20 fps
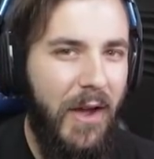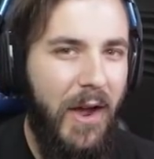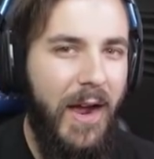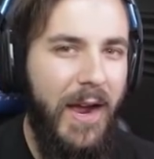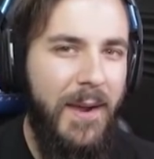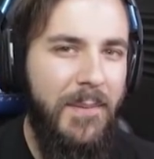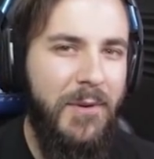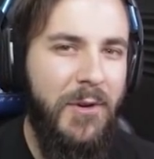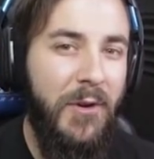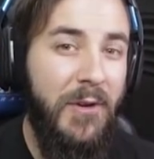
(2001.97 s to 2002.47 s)

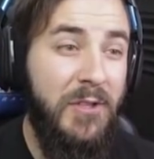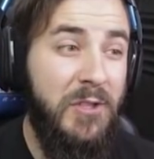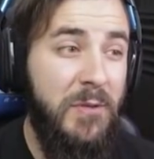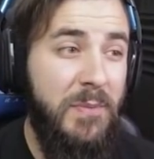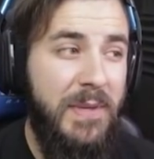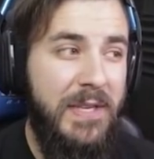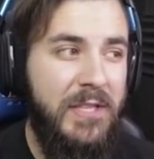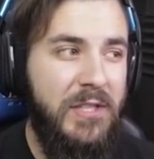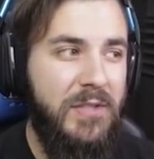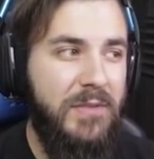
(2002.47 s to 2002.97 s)
I am going to
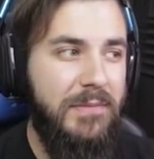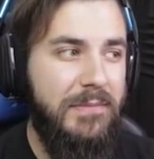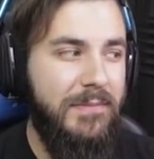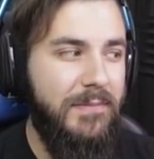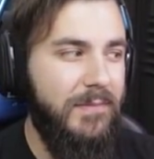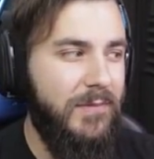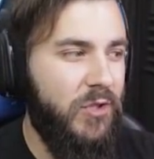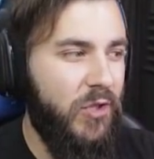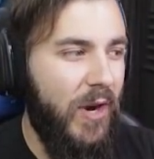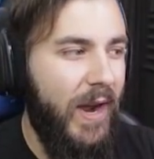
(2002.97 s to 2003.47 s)
be
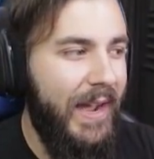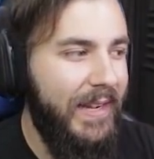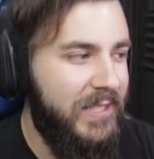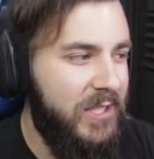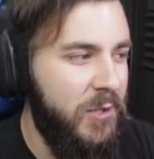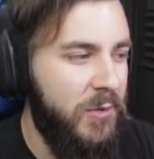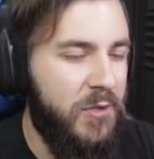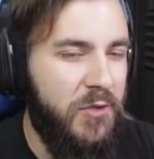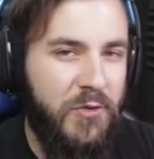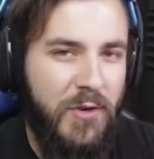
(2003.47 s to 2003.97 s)
trying
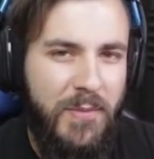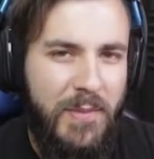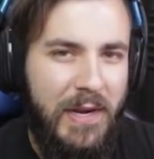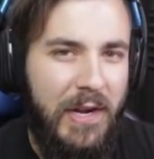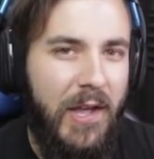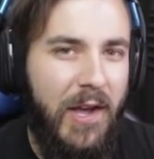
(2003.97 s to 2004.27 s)
to do a stream with